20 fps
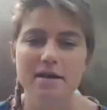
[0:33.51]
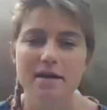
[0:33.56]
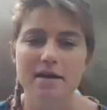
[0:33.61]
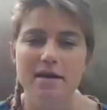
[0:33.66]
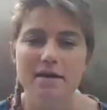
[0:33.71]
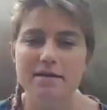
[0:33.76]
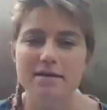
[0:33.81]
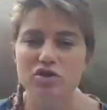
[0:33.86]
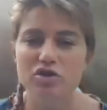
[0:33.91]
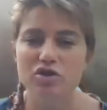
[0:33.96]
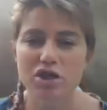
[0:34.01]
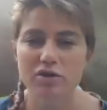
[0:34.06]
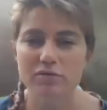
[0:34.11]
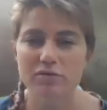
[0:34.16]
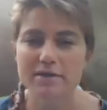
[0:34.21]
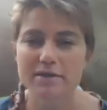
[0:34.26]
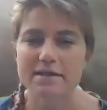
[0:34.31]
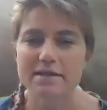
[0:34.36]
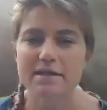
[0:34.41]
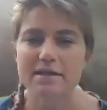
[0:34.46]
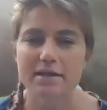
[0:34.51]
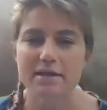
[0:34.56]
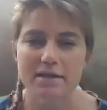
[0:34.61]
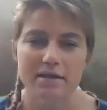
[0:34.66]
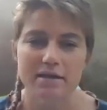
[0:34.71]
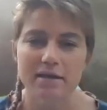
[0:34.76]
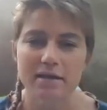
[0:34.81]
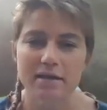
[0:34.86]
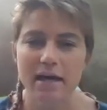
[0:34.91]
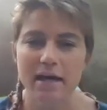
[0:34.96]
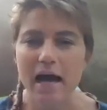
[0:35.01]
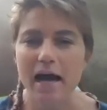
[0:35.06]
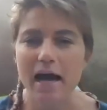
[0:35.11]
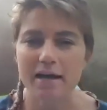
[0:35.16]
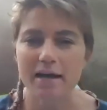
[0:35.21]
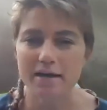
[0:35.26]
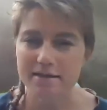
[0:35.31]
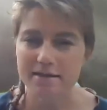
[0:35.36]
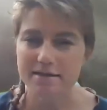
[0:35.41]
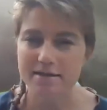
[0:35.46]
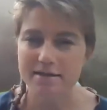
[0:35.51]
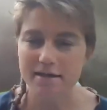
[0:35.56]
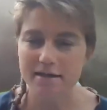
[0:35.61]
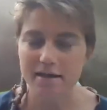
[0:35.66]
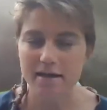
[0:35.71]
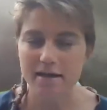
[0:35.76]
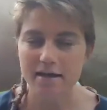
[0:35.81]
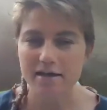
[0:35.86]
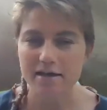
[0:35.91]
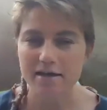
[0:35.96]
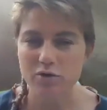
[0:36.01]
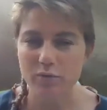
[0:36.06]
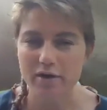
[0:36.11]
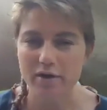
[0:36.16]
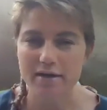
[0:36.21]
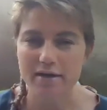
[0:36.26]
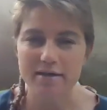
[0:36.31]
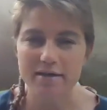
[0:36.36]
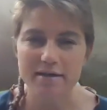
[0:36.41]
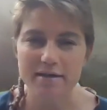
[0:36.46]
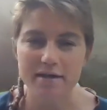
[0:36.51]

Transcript: so generously guide us to connect with.